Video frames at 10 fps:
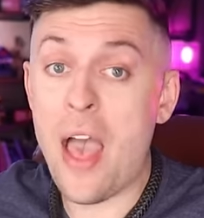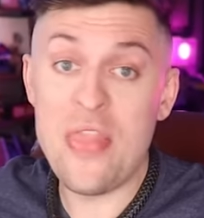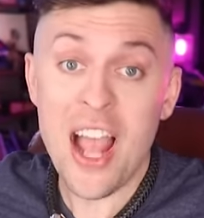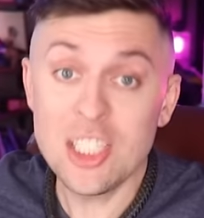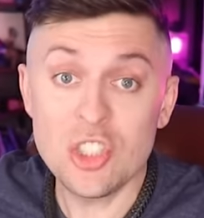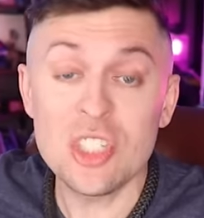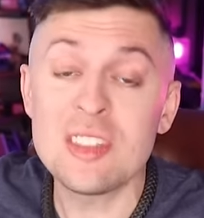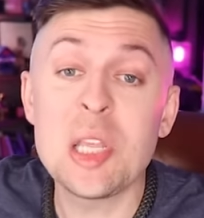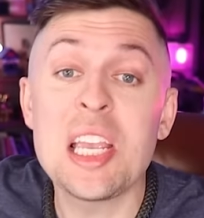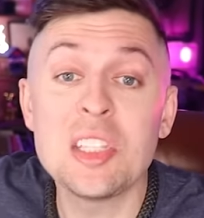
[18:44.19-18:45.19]
That's
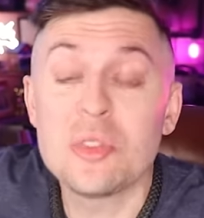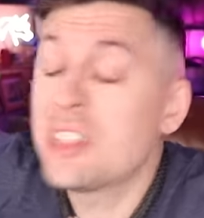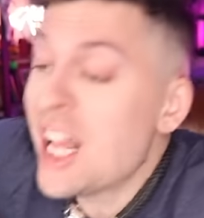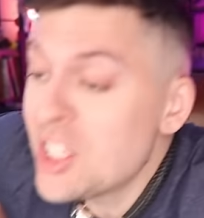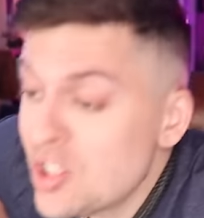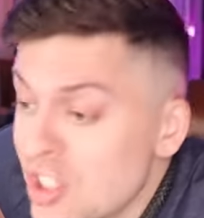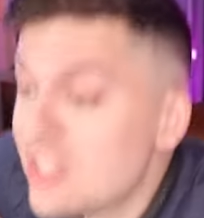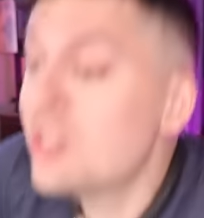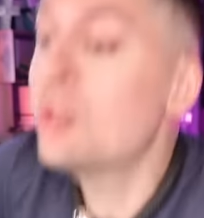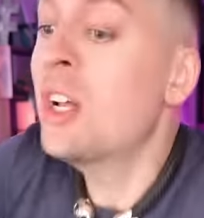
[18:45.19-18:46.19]
just the history. That's
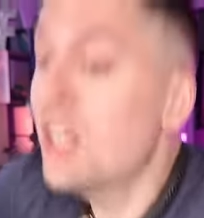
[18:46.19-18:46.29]
just the,